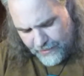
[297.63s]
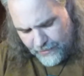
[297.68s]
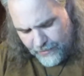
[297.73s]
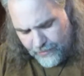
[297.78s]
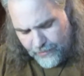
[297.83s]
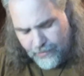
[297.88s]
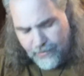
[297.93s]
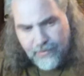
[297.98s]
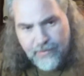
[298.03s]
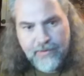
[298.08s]

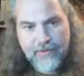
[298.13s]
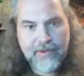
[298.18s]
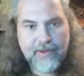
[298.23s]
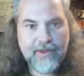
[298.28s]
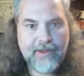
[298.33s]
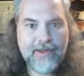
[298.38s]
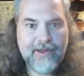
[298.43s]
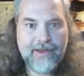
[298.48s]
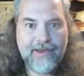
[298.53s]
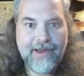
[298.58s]
2
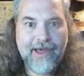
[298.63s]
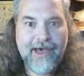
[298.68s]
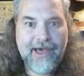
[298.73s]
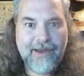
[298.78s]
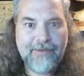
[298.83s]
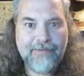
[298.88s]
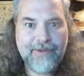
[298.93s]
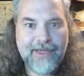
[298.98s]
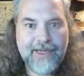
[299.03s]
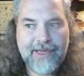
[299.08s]

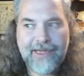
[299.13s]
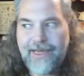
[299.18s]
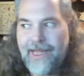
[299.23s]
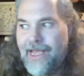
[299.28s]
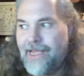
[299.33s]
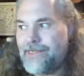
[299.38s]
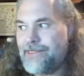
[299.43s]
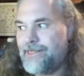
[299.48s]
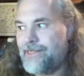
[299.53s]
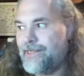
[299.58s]
not being an
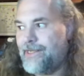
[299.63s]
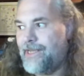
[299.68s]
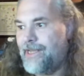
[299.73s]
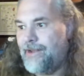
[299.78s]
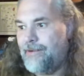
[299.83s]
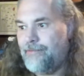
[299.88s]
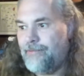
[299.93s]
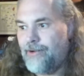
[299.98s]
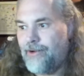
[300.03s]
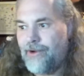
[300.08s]
action
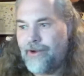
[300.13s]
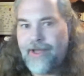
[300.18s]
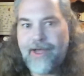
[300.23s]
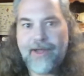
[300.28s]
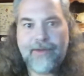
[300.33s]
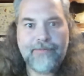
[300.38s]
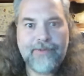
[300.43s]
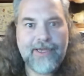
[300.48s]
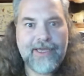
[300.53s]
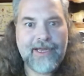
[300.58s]
camera or
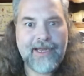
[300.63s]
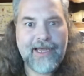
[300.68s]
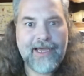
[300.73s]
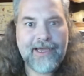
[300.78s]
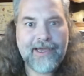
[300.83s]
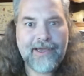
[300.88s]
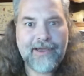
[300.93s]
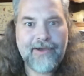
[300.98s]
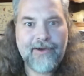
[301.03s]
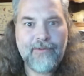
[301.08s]
not being like
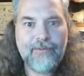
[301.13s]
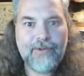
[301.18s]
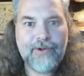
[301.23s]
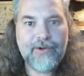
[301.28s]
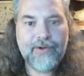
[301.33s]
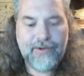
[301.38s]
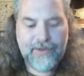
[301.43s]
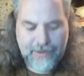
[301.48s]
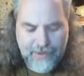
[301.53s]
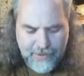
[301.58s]
a
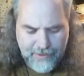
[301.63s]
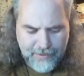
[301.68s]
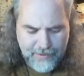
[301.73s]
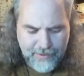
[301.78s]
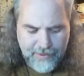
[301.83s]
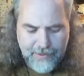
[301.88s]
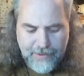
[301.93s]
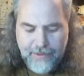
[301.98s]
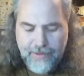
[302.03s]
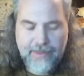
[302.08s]
GoPro till
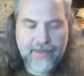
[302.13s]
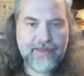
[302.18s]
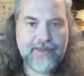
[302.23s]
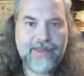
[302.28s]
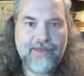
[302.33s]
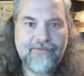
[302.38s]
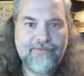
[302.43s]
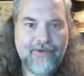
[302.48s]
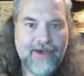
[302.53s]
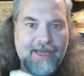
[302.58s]

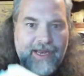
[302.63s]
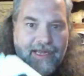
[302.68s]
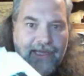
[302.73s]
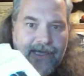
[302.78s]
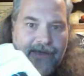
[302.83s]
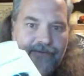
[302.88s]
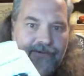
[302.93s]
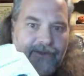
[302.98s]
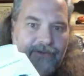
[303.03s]
they finally give